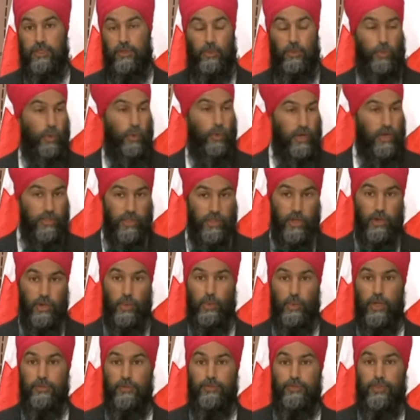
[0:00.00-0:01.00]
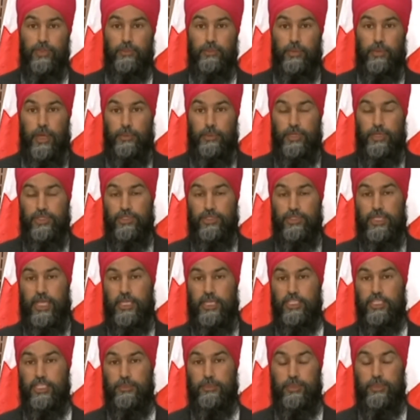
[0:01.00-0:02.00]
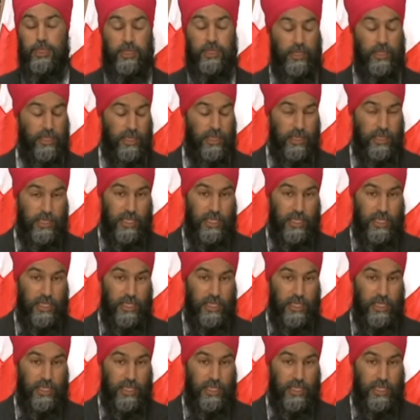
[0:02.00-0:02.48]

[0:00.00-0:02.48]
What have the Prime Minister's actions been?